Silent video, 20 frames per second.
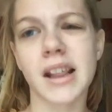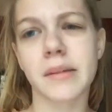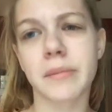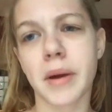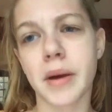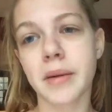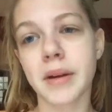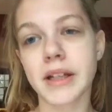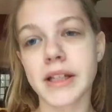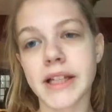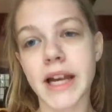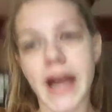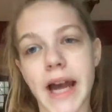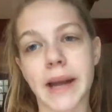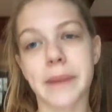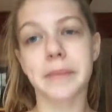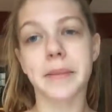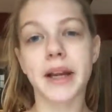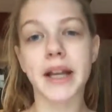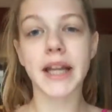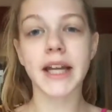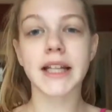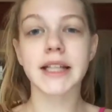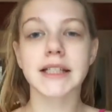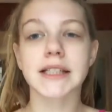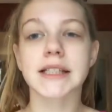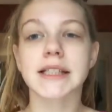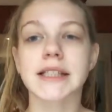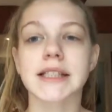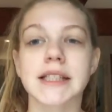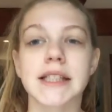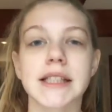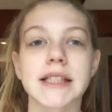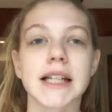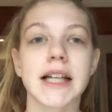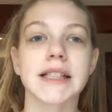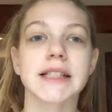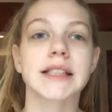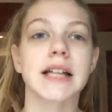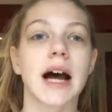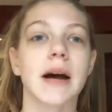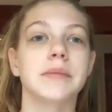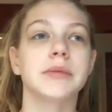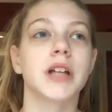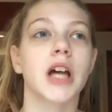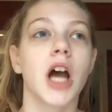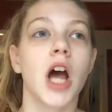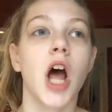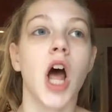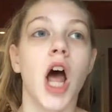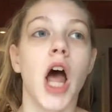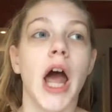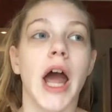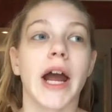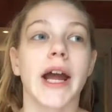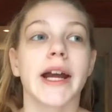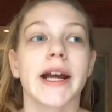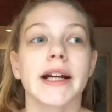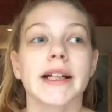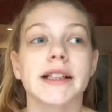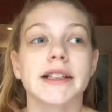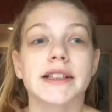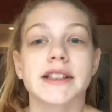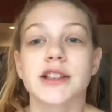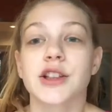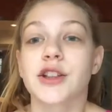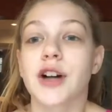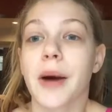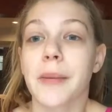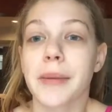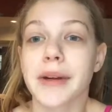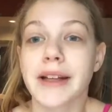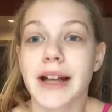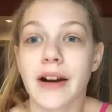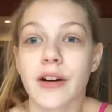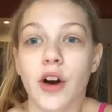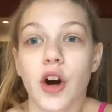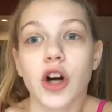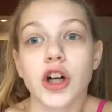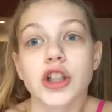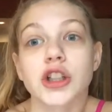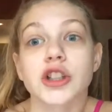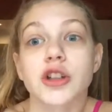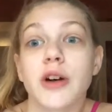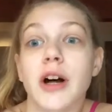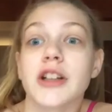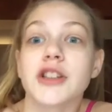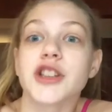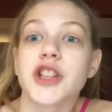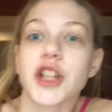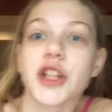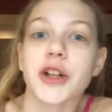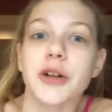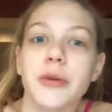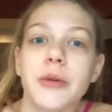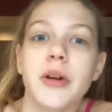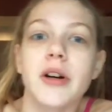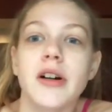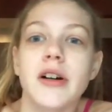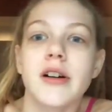maybe 10 minutes since I stopped and it's still coming down hard, so I'll show you.